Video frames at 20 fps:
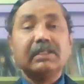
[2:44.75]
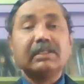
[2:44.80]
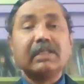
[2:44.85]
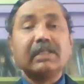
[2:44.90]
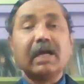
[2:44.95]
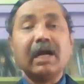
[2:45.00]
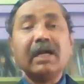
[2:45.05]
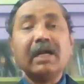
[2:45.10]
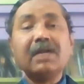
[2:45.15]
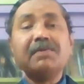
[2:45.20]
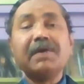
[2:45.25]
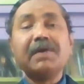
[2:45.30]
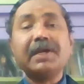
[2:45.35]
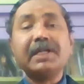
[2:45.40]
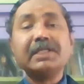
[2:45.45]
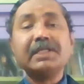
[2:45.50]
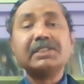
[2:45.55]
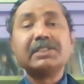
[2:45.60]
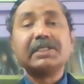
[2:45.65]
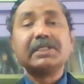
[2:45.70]
Third one
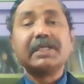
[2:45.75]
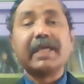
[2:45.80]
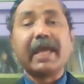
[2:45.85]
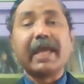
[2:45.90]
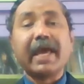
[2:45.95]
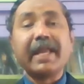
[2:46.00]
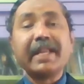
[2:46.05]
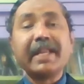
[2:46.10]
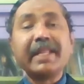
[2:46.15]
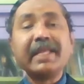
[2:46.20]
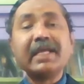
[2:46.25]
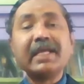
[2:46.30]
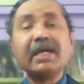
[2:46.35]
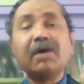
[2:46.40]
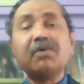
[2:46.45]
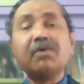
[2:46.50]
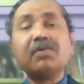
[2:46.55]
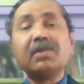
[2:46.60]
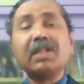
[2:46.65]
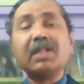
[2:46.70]
is carrying
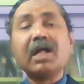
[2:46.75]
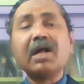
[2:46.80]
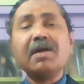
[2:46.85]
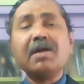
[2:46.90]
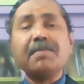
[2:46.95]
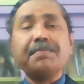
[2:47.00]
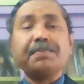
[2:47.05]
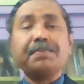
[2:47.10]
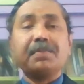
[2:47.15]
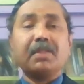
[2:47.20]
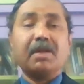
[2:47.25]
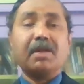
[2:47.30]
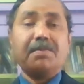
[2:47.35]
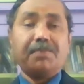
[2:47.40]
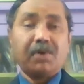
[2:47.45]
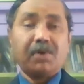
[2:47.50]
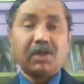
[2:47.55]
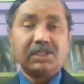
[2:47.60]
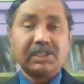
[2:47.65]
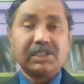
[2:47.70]
out the
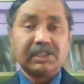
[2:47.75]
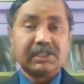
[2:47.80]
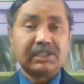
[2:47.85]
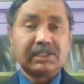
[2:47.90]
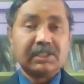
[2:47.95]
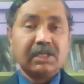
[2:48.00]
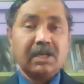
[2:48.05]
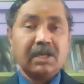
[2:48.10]
project.